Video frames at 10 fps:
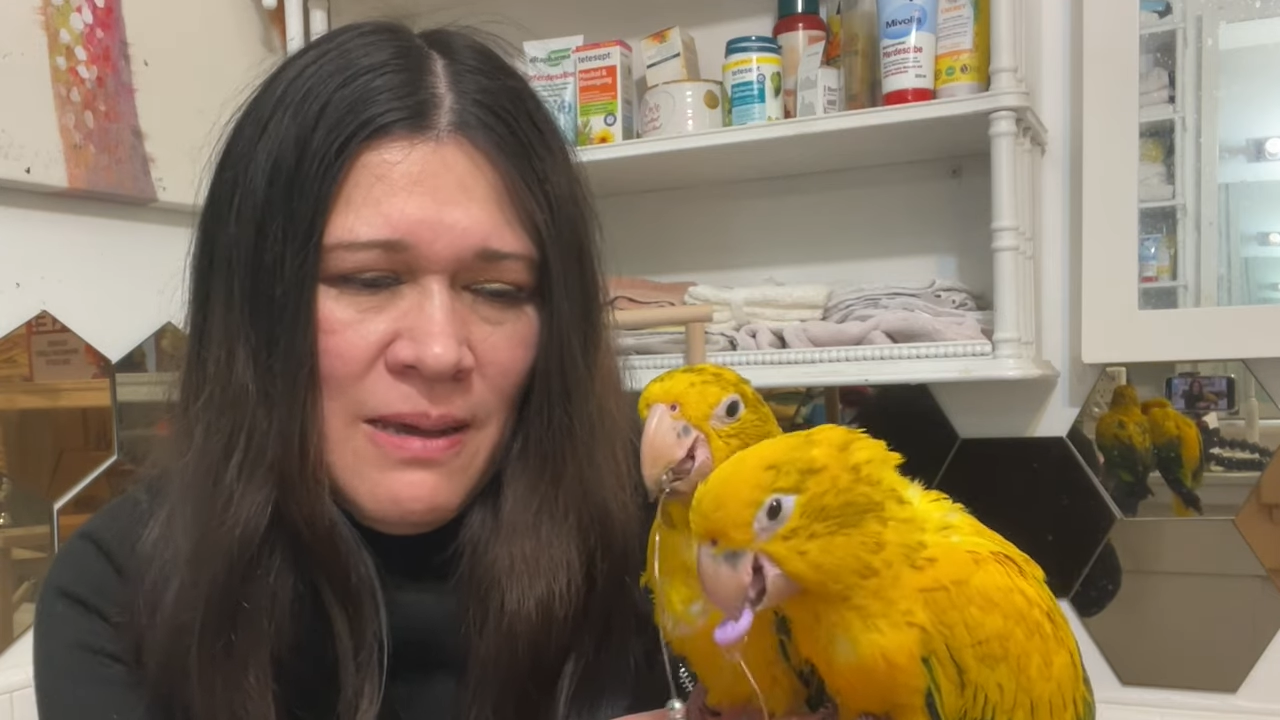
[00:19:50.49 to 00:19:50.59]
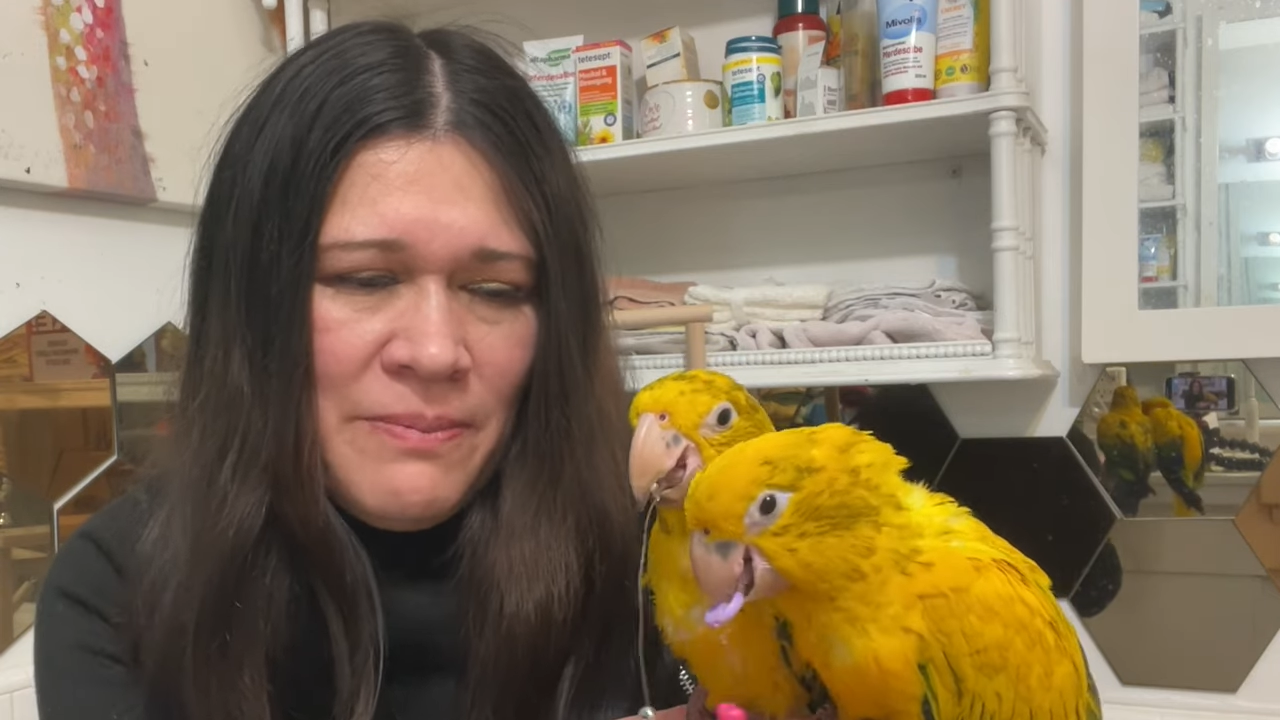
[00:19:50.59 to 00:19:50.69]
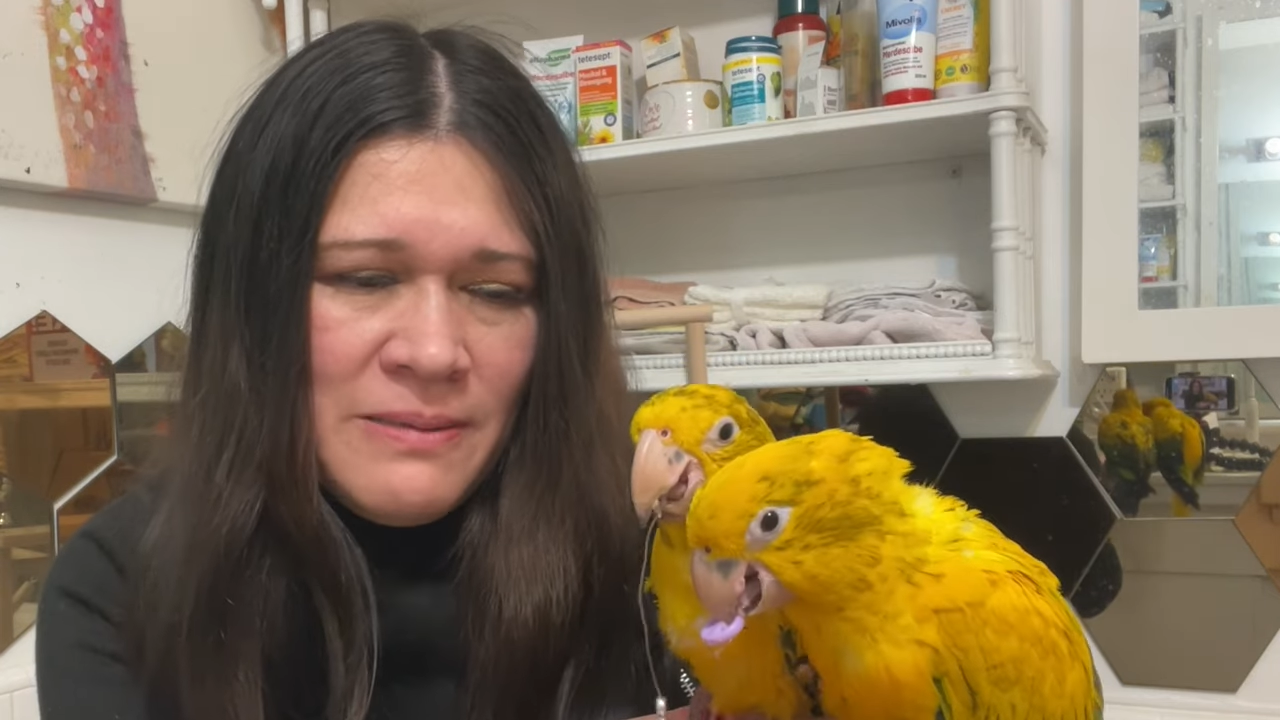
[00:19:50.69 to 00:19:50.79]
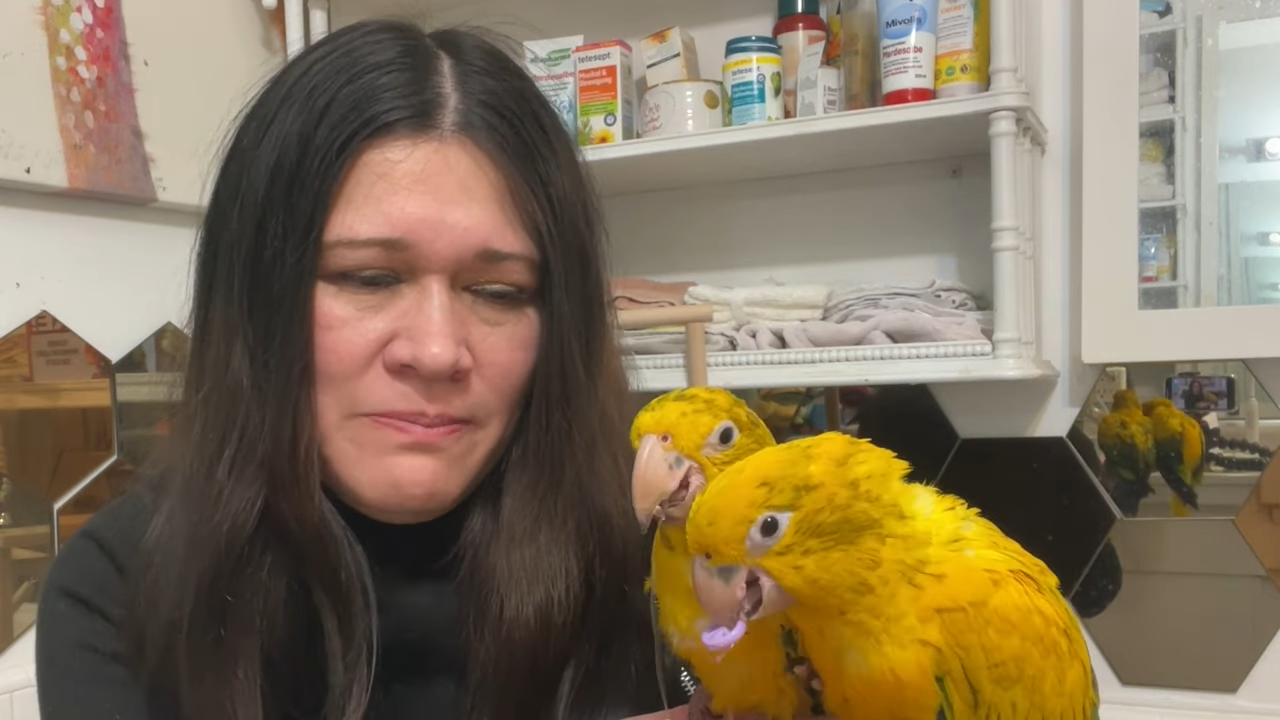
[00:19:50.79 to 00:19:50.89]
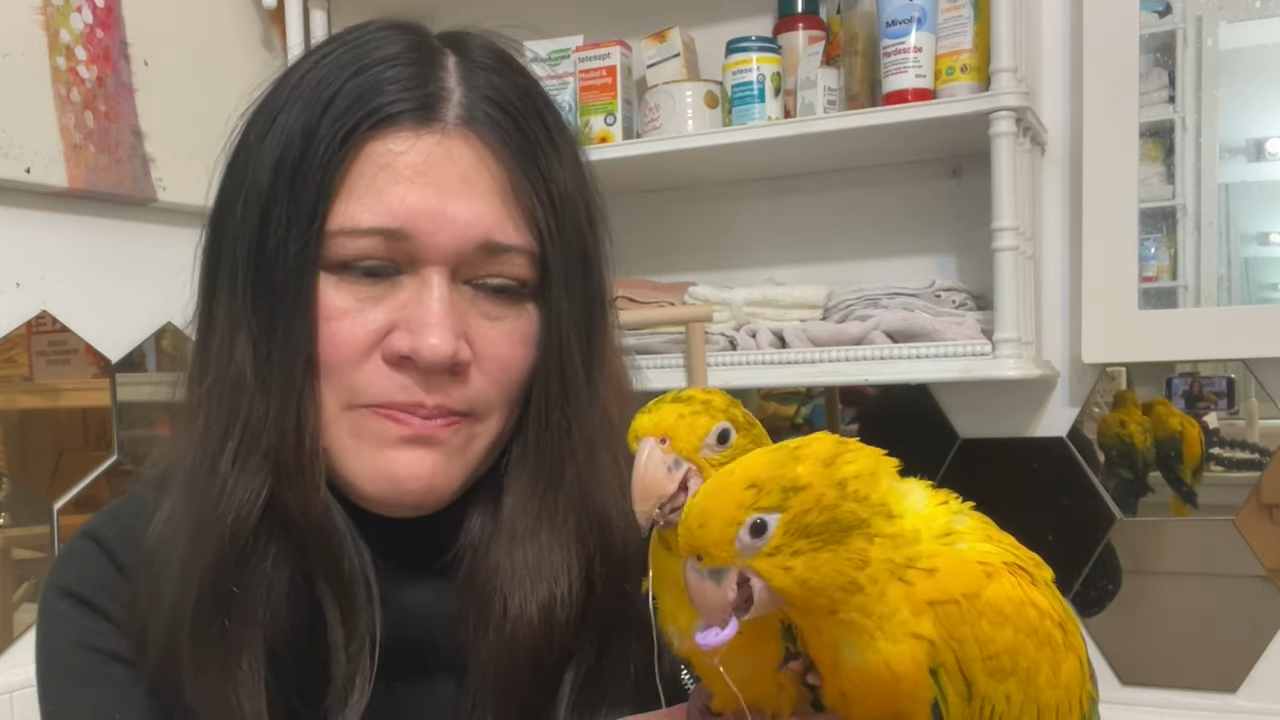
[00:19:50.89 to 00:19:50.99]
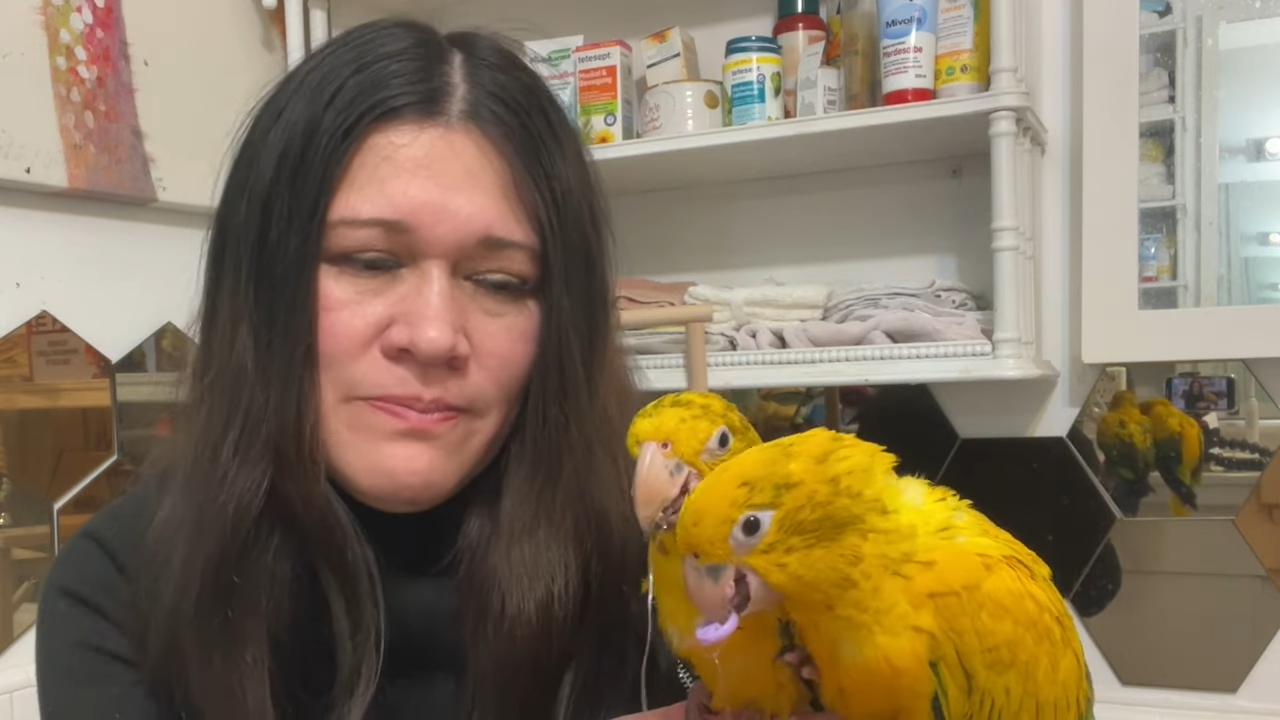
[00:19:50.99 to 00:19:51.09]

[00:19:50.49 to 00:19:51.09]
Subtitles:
but